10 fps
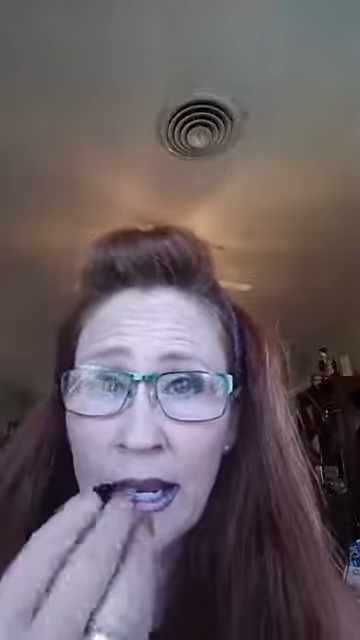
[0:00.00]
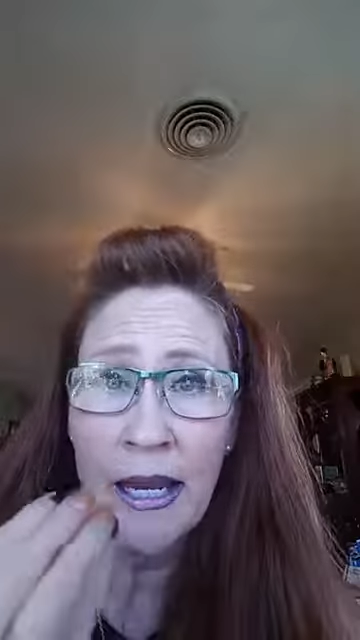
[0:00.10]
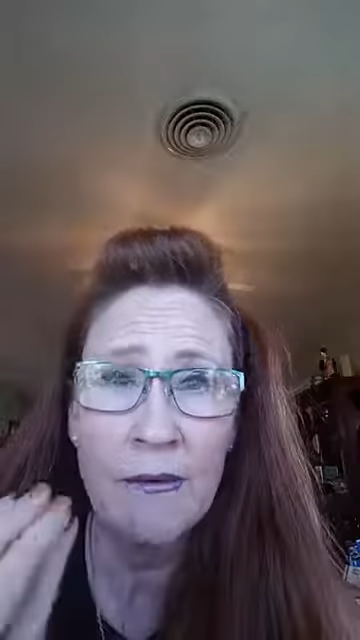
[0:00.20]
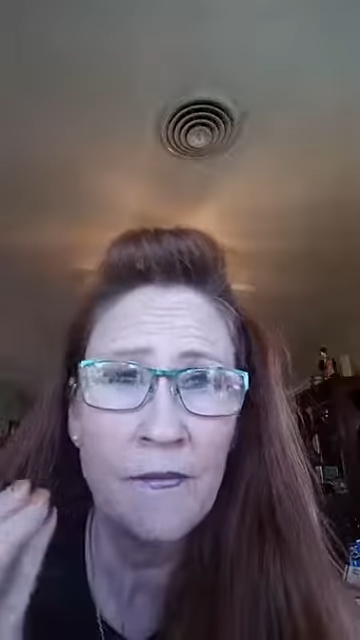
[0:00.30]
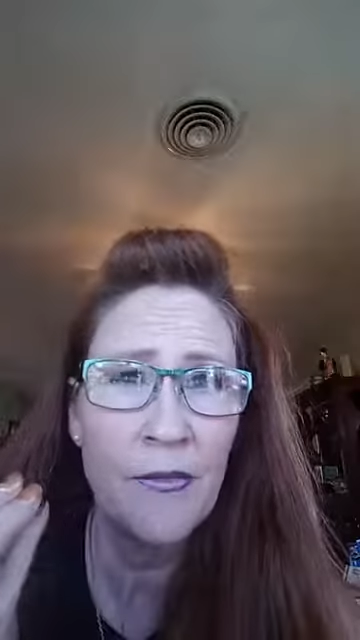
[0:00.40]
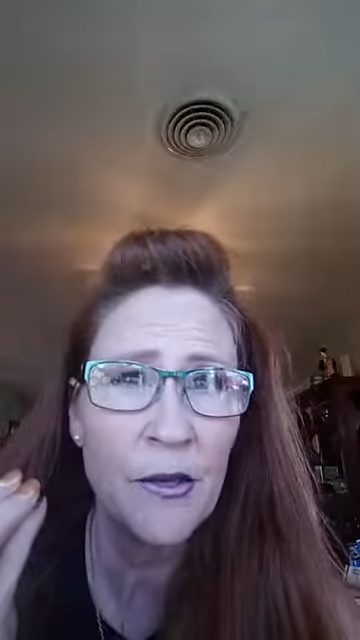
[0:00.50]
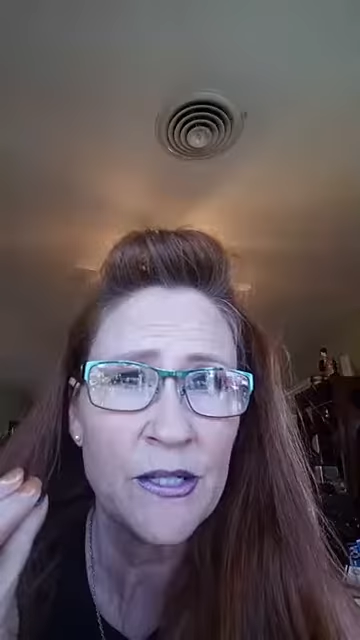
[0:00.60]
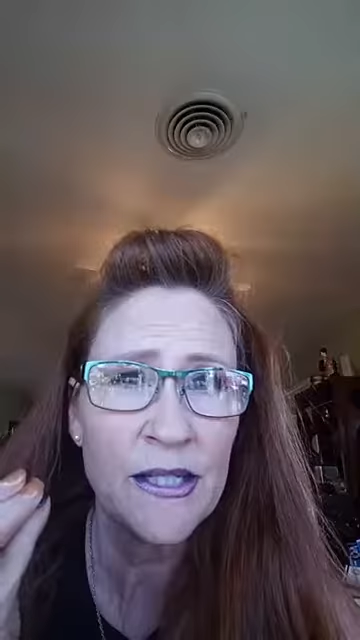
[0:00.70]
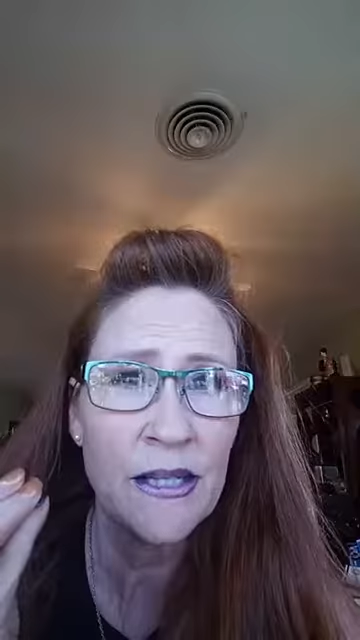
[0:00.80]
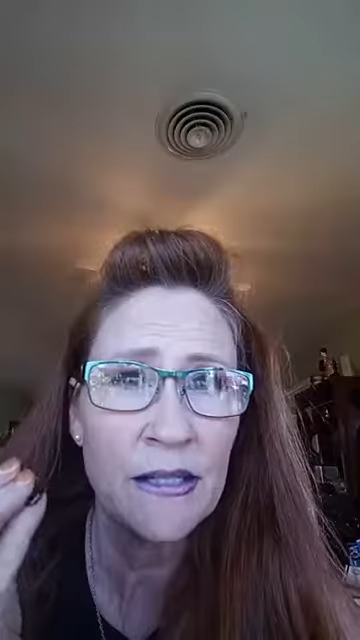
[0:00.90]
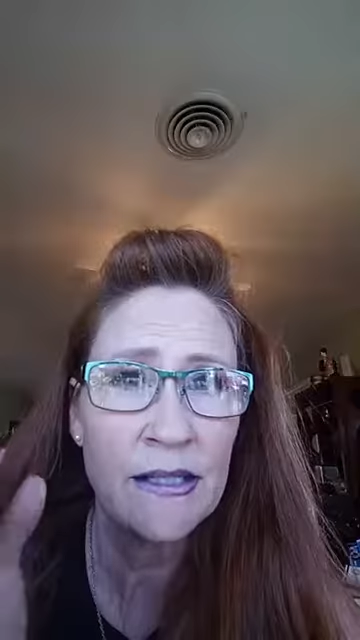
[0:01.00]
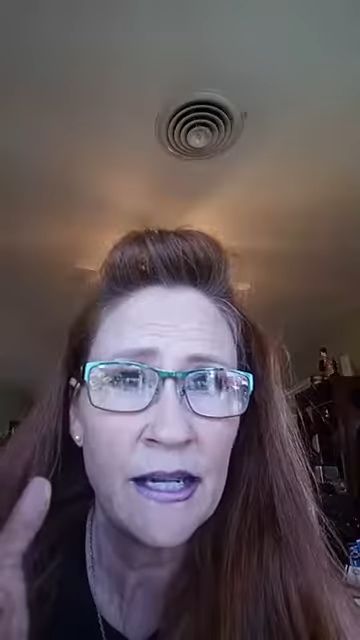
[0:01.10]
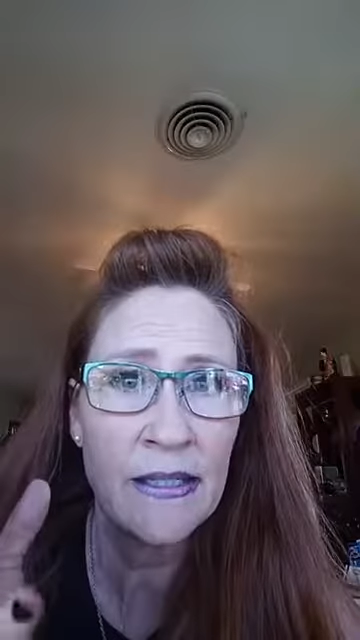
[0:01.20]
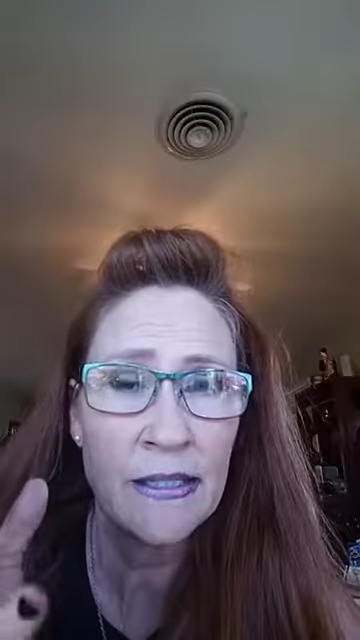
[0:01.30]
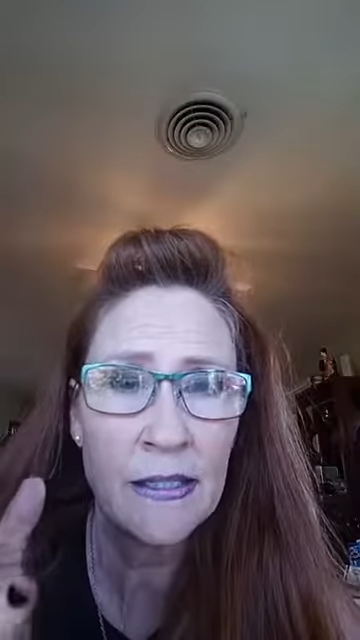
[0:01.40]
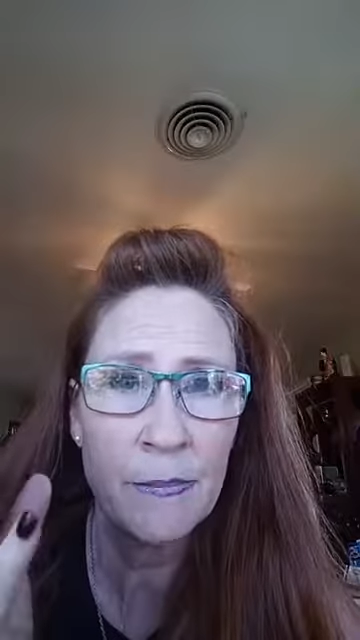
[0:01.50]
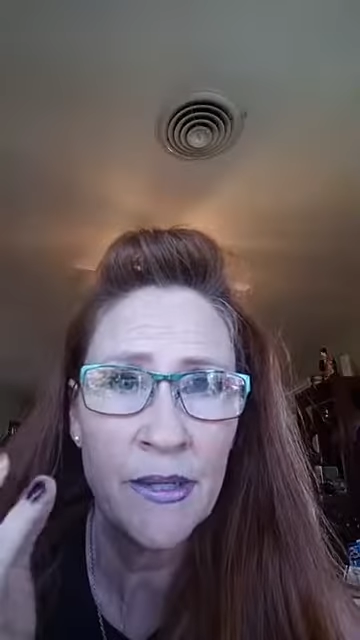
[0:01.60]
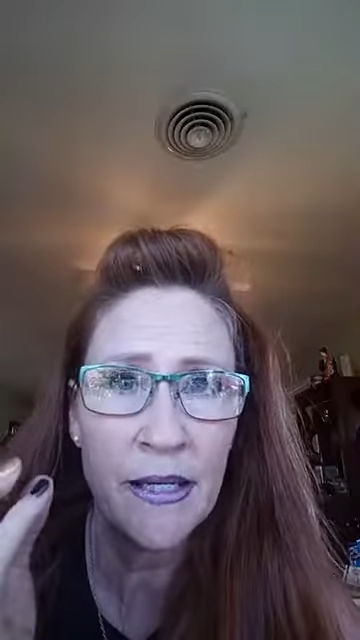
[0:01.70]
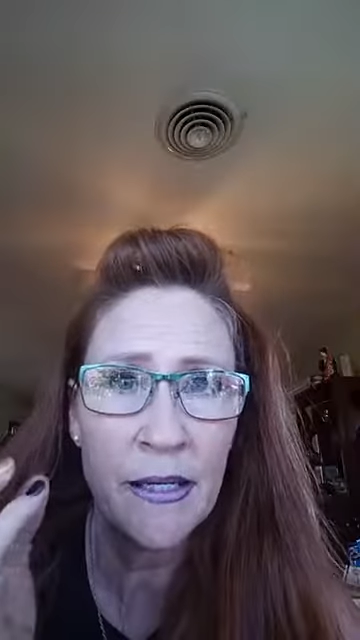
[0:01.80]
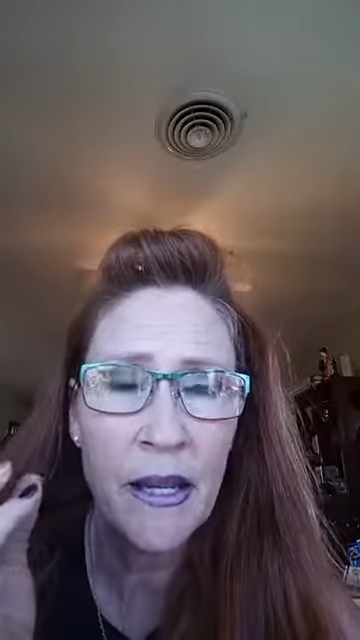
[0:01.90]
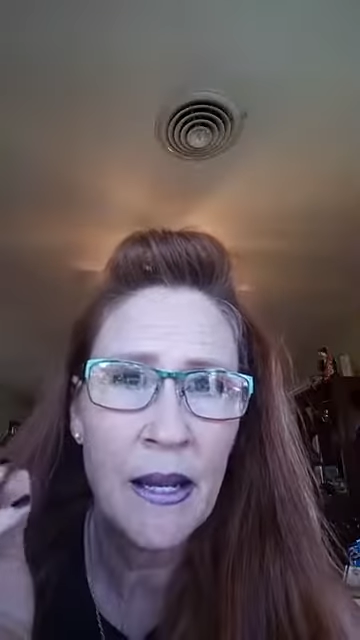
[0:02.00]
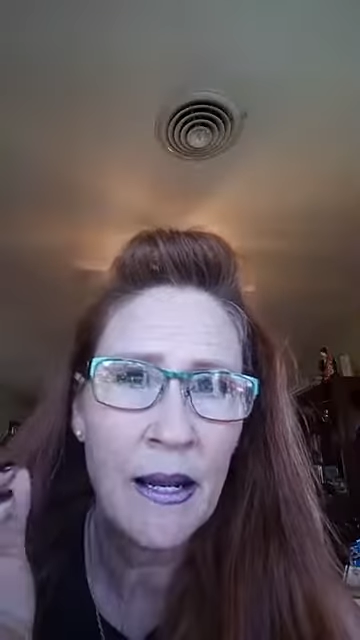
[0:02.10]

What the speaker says: if their skin tends to be